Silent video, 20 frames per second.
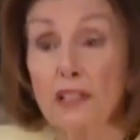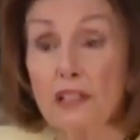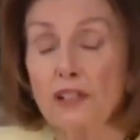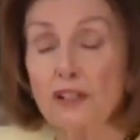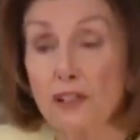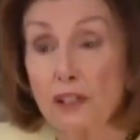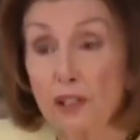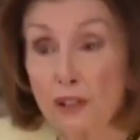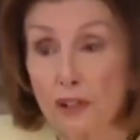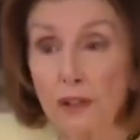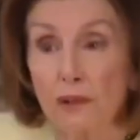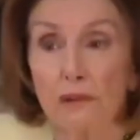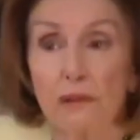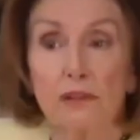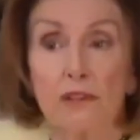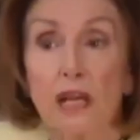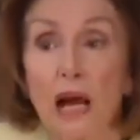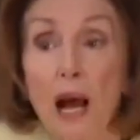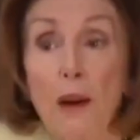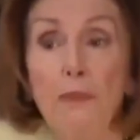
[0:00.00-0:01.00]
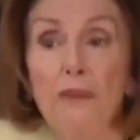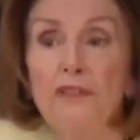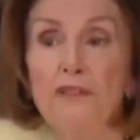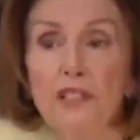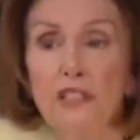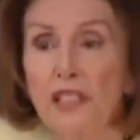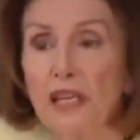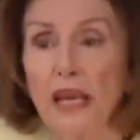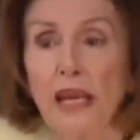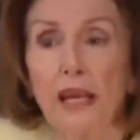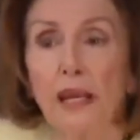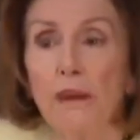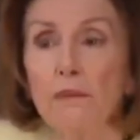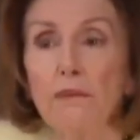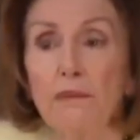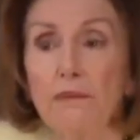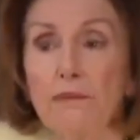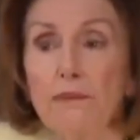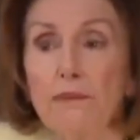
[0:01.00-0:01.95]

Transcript: decision, the top of his game.